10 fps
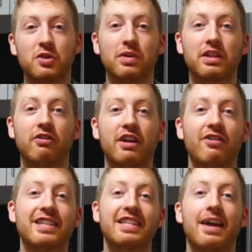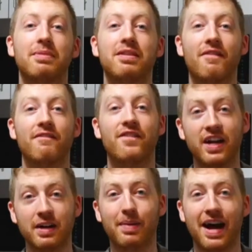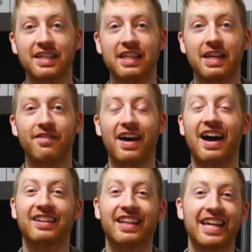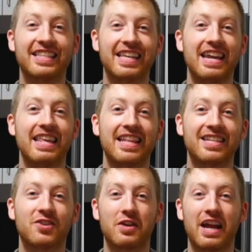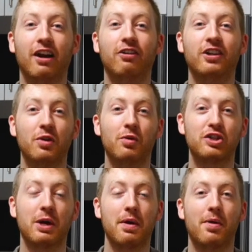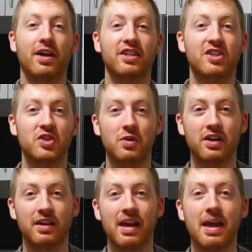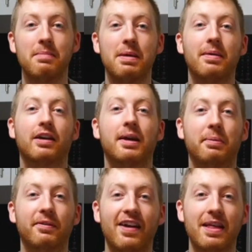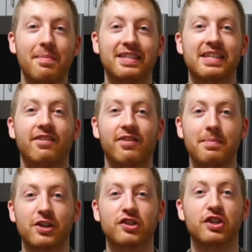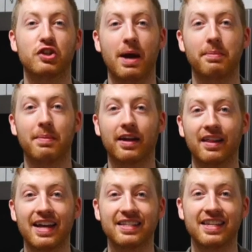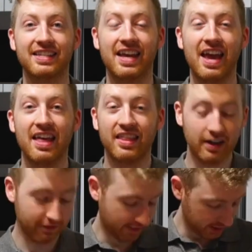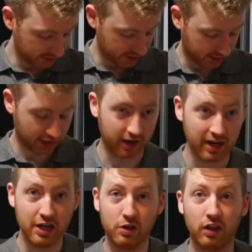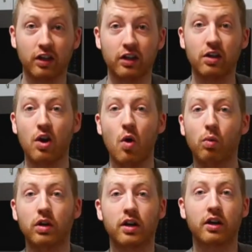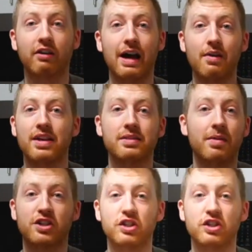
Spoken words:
with the reader rest have been very positive. Like I said in that story, I really wish I would have bought this sooner. Maybe I could have prevented myself from actually dropping my glasses. They're very secure, and you can literally wiggle it around as much